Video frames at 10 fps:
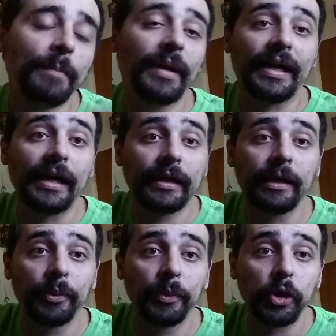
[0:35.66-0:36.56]
But I got a
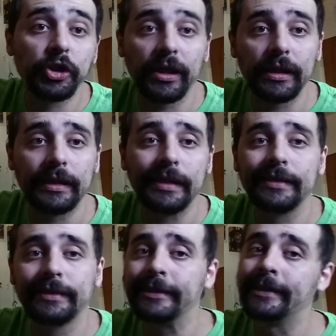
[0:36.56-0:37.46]
couple more Chucky
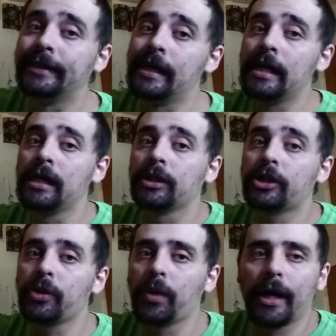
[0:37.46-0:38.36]
things
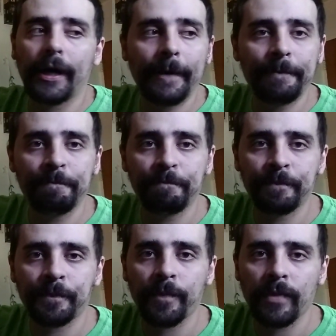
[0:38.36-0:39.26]
to
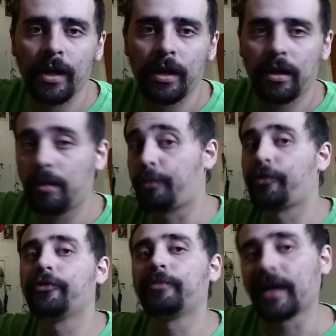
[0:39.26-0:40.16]

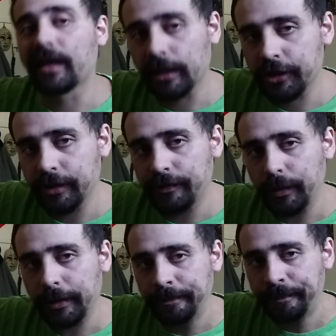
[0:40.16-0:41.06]
improve my collection, if you
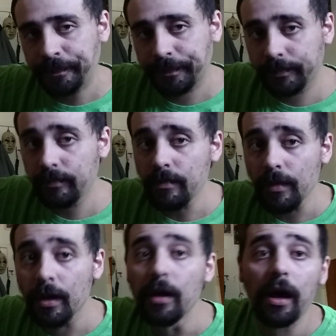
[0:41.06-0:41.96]
will.
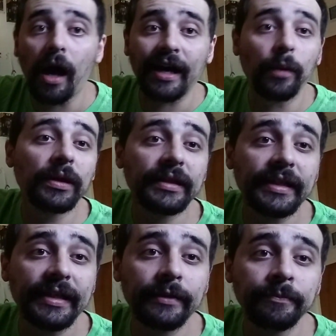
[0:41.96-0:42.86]
I got one
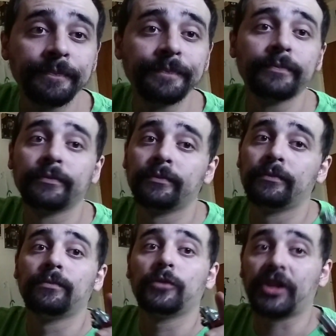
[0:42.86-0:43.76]
thing that
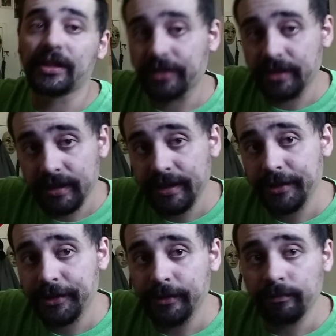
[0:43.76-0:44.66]
you guys are going to see
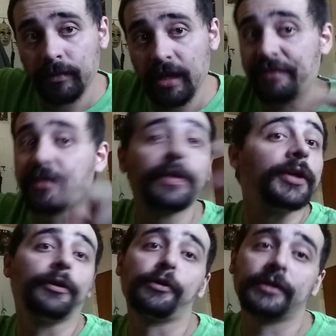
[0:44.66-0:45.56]
here soon, if the
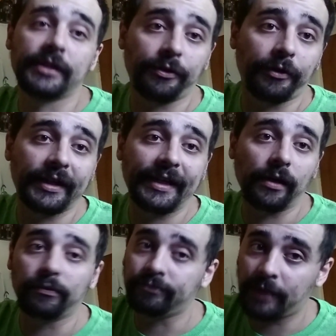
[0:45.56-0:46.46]
video isn't already
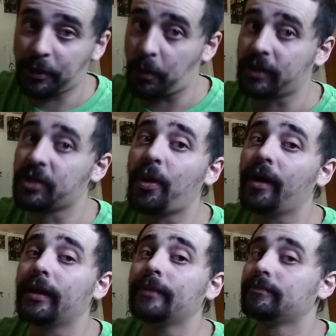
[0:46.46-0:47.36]
out. I don't want to
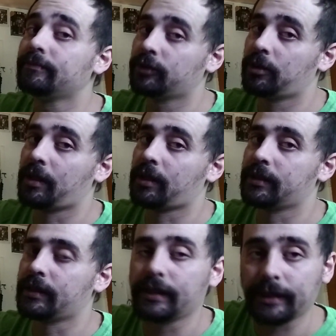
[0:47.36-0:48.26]
spoil it, so I'm not going
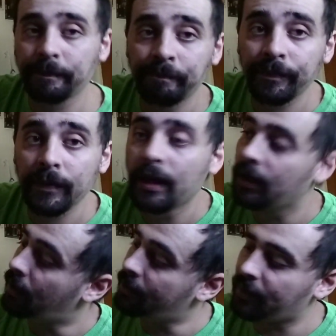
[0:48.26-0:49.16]
to say anything.
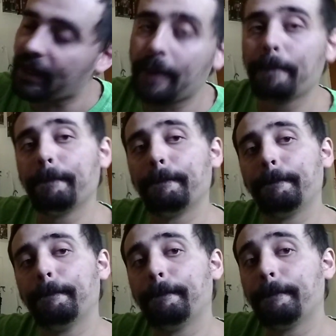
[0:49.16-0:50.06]
And then we got
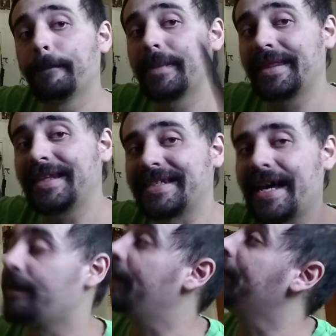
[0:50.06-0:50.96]
this
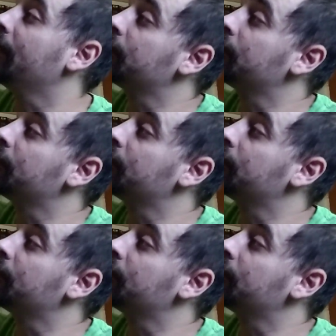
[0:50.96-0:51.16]
guy right here.